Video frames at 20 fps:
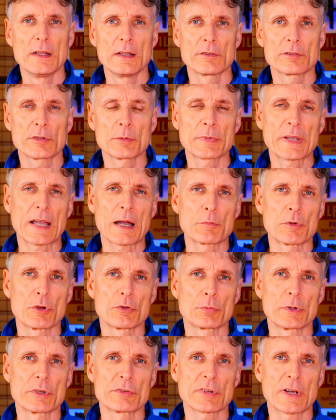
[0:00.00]
Some
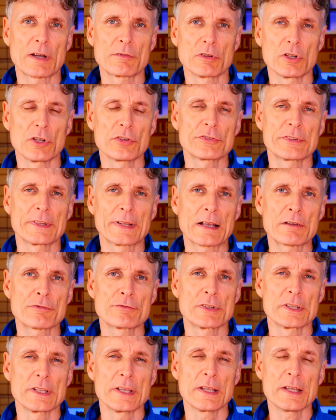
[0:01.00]
cameras which I've lusted after
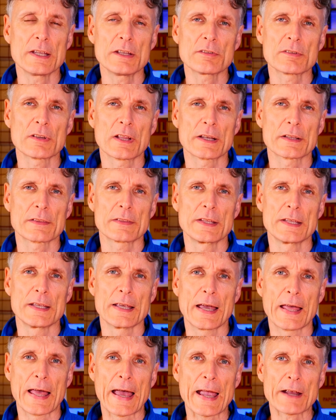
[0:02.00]
for years, like the
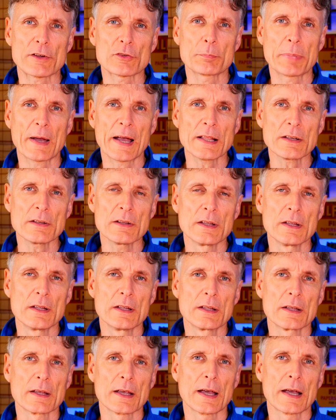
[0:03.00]
X-Pan
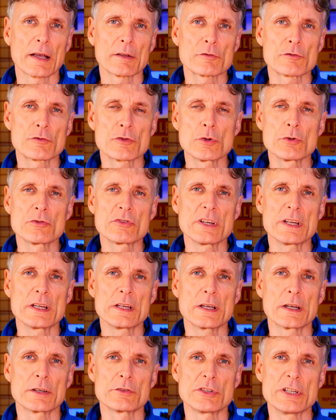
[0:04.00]
and
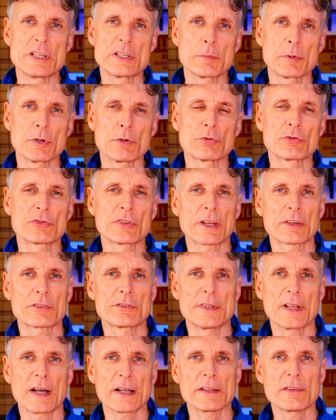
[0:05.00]
Fuji
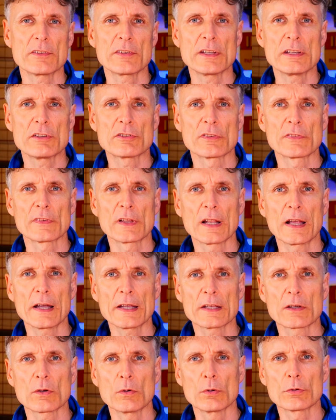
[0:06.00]
GW690s and the
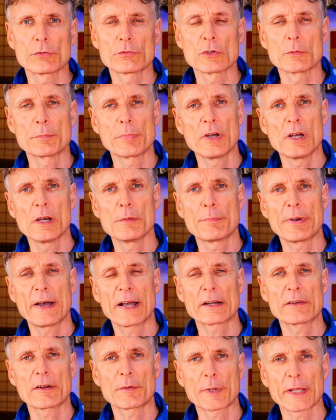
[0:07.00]
like, all superb
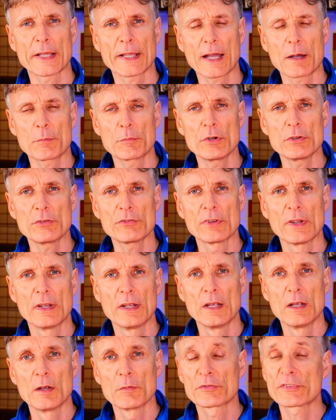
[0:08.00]
panoramic cameras.
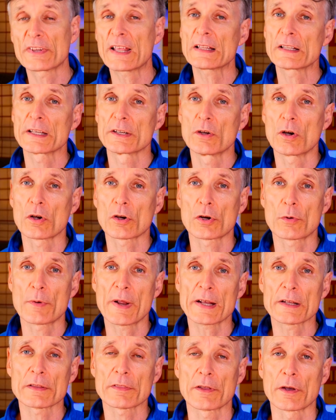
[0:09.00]
Sadly, not
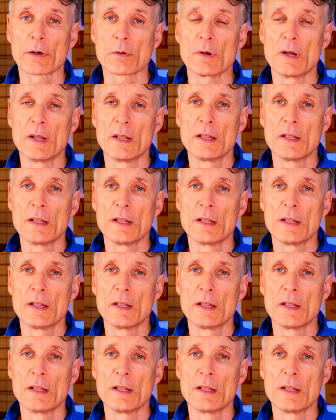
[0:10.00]
correct though.